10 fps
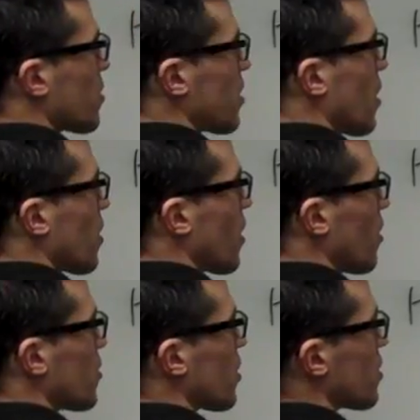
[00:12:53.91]
And there's nothing
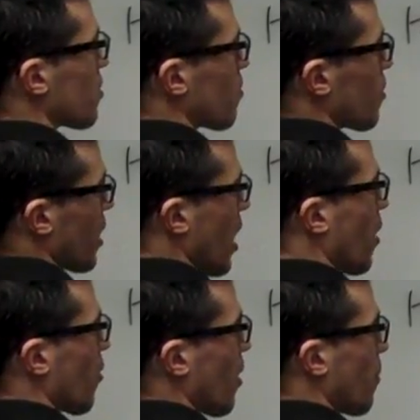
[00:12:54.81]
else that's
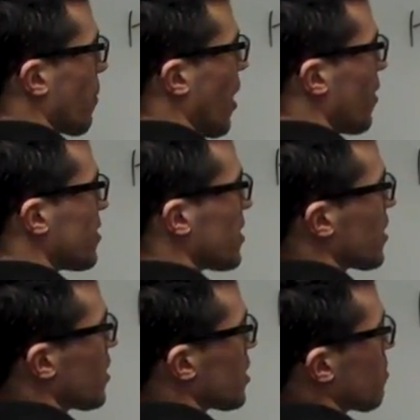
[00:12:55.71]

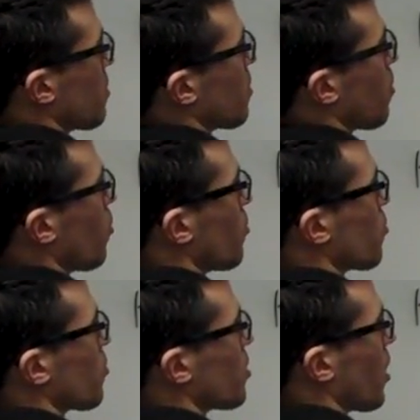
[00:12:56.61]
counterbalancing this and being
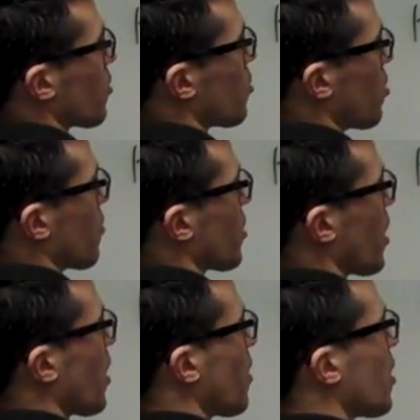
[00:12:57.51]
pulled towards oxygen over
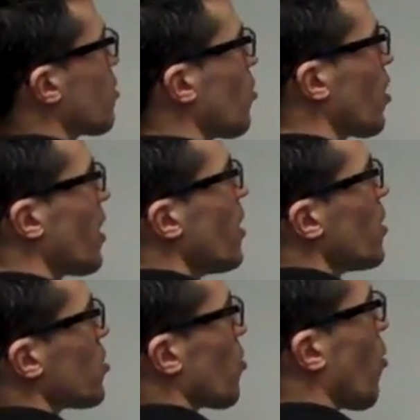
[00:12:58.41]
there equally.
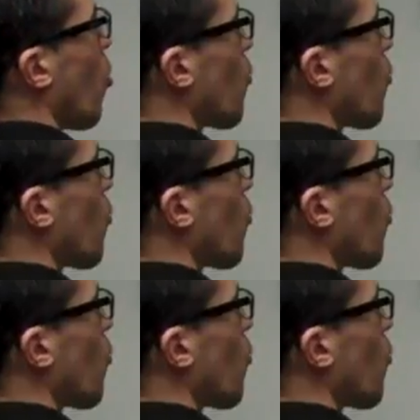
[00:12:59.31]
So